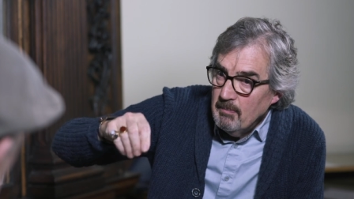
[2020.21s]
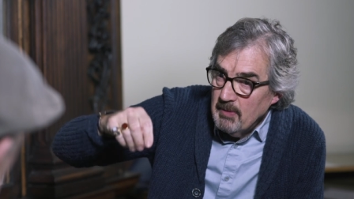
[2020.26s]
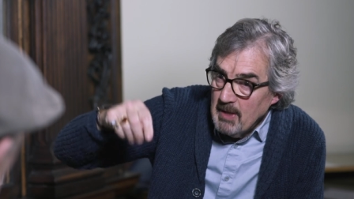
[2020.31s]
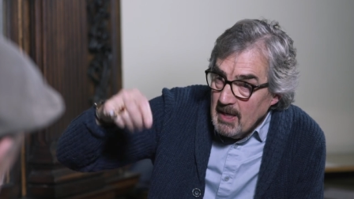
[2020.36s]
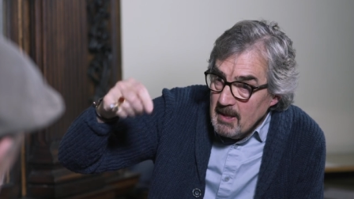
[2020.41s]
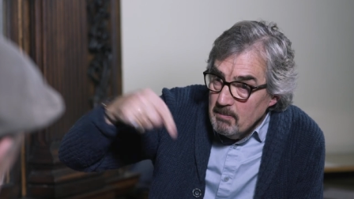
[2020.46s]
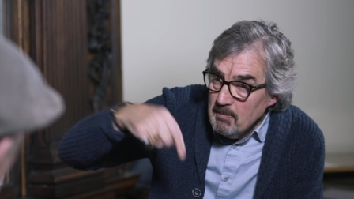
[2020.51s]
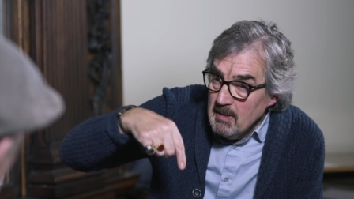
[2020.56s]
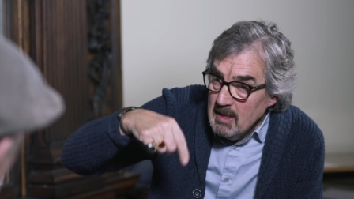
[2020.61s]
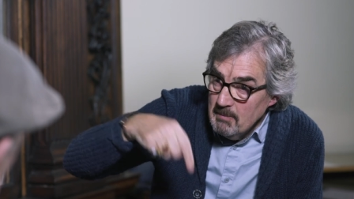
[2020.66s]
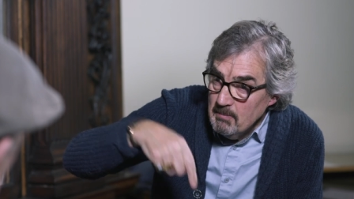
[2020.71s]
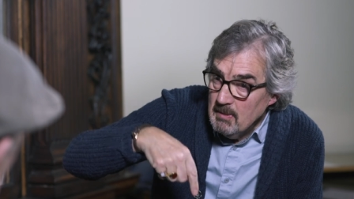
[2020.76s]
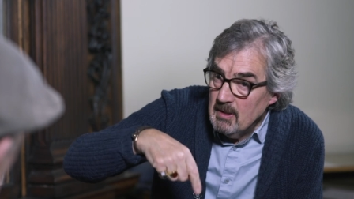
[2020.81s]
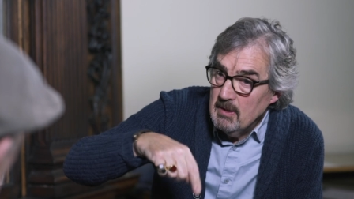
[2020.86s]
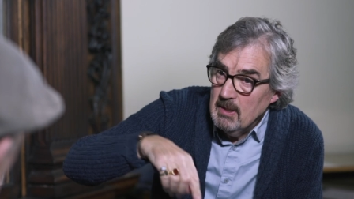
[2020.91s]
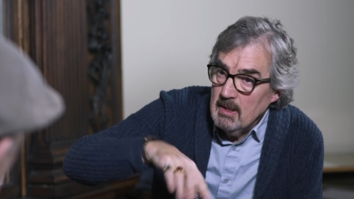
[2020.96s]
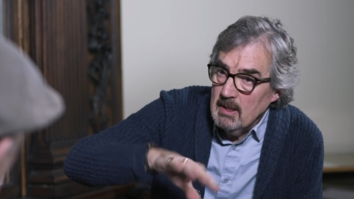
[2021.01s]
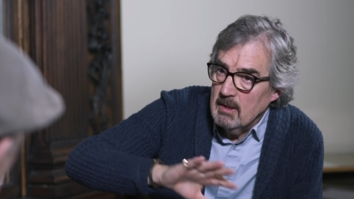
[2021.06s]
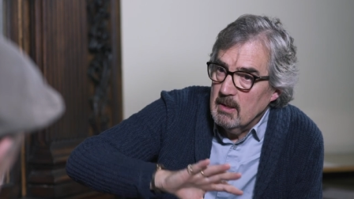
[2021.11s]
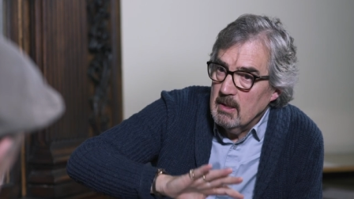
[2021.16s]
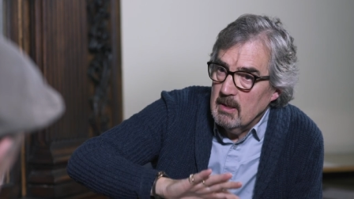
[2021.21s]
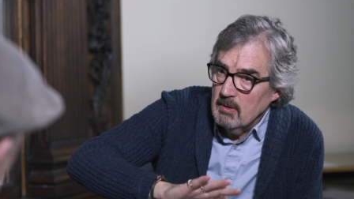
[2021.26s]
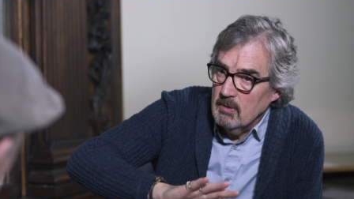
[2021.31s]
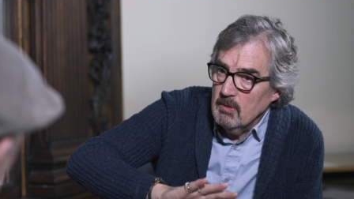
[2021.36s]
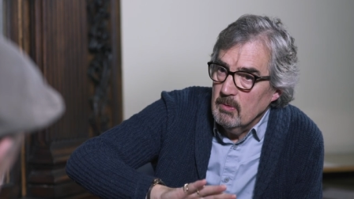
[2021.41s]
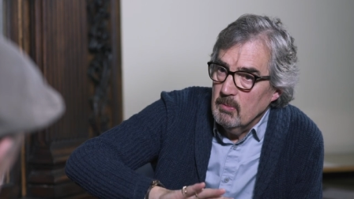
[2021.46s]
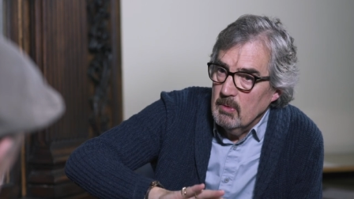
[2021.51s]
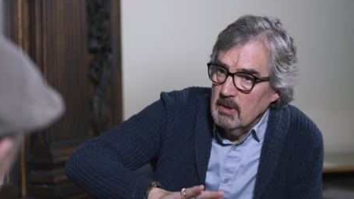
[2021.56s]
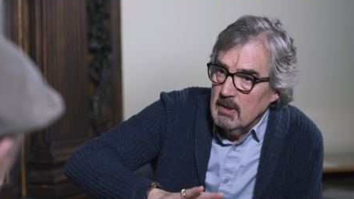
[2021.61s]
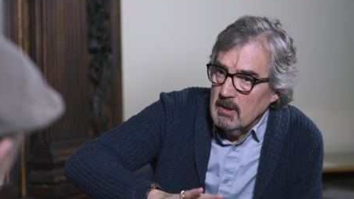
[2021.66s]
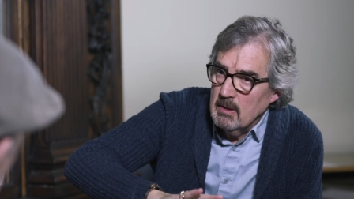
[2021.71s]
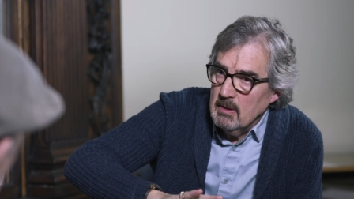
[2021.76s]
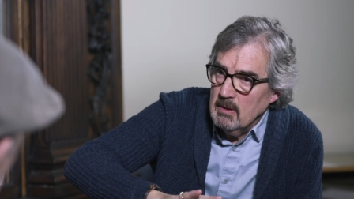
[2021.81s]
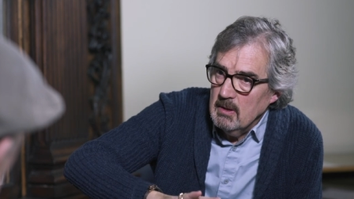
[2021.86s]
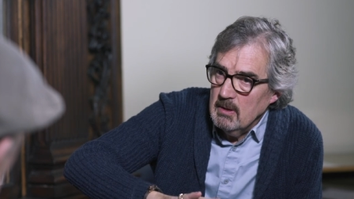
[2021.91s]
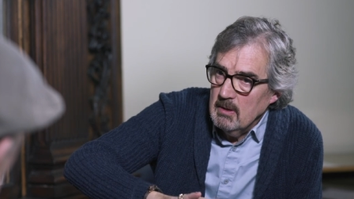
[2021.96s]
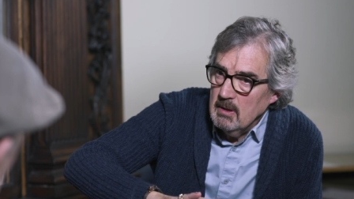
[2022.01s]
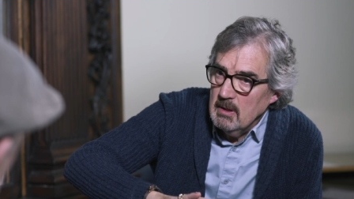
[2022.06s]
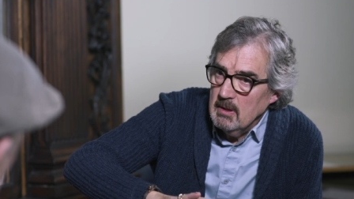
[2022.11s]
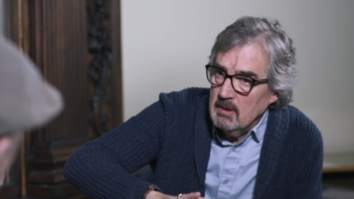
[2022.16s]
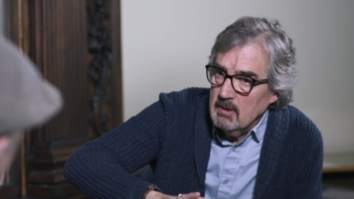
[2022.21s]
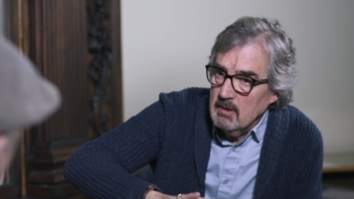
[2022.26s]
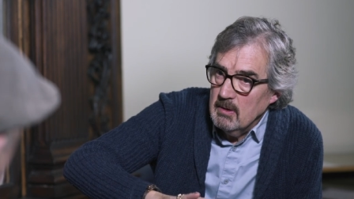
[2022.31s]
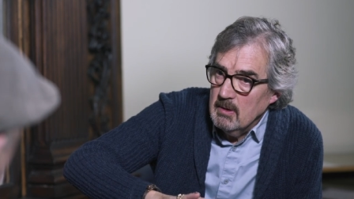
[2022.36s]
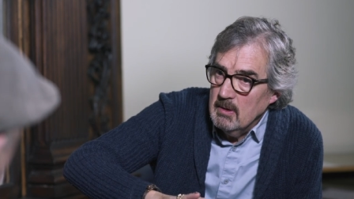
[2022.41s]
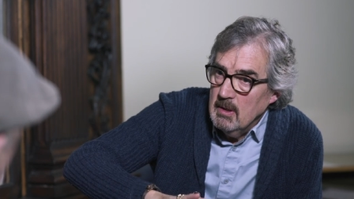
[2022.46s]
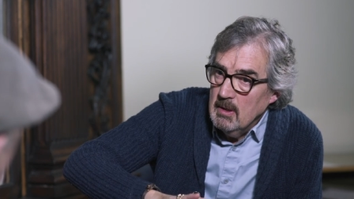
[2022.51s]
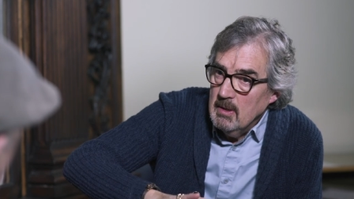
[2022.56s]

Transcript: that made me think I could work in the theatre